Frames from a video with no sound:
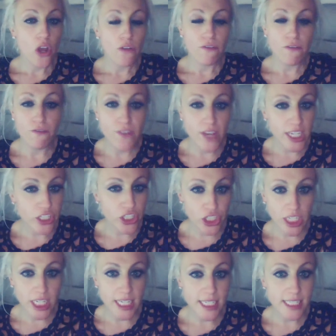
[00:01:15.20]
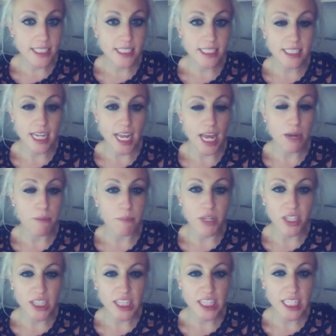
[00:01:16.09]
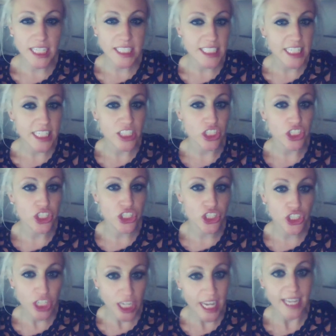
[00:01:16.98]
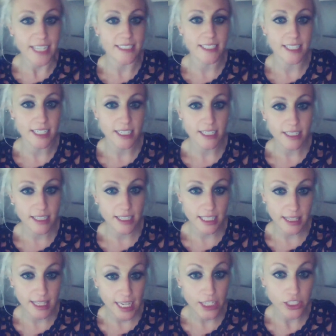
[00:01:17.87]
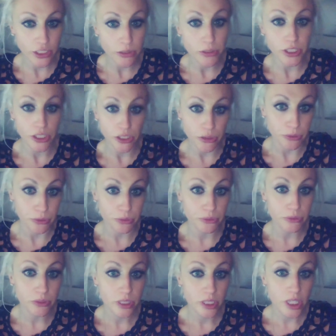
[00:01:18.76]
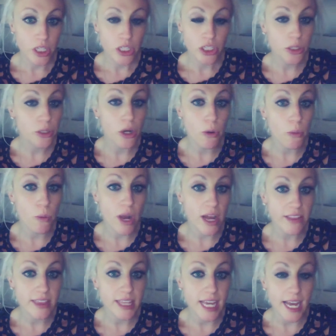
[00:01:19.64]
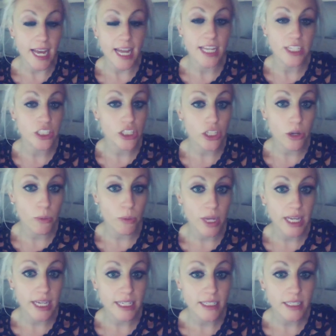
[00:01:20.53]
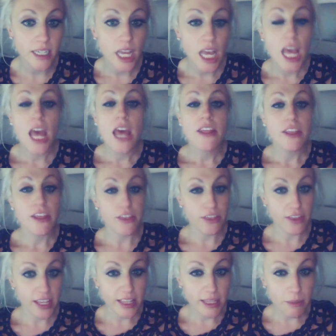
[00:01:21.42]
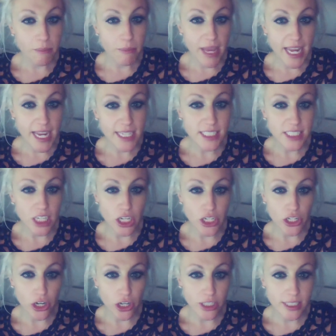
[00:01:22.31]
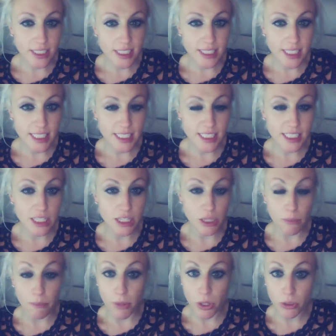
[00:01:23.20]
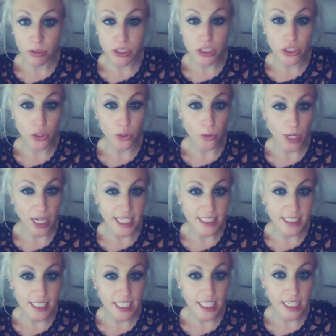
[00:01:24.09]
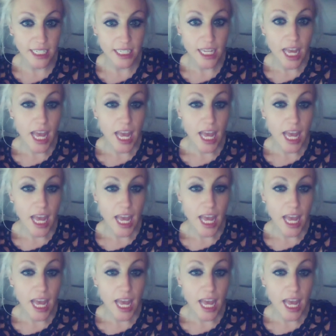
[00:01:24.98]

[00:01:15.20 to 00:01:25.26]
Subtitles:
vicious and malignant shit that they do to you. You don't want that. And you know what? The thing that makes a narcissist the most crazy